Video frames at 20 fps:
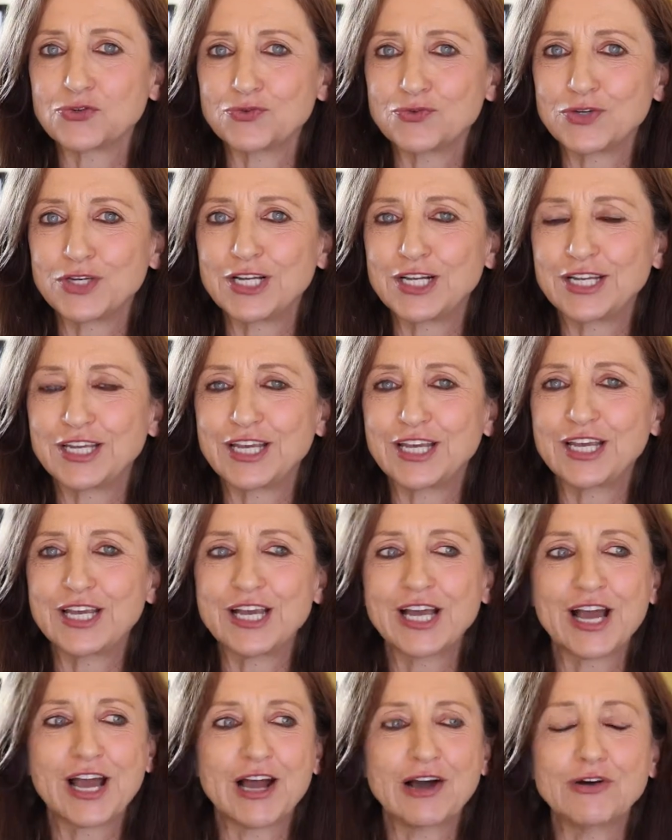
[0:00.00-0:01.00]
really
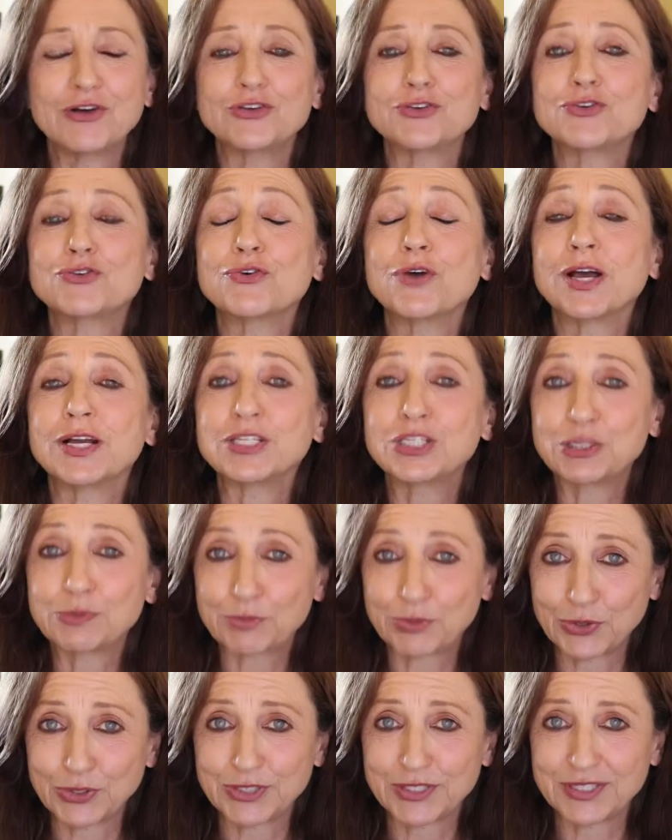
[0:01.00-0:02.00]
our
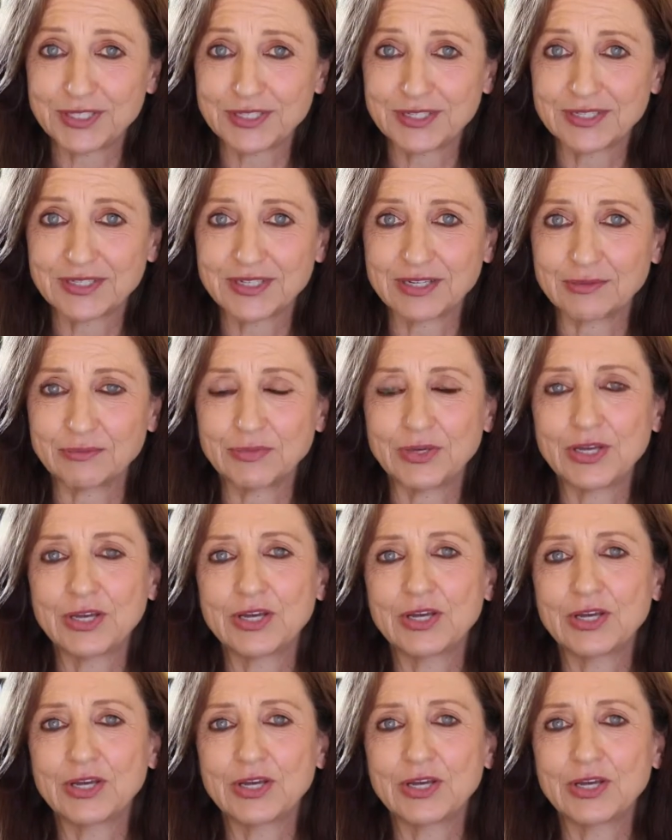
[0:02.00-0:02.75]
transport system,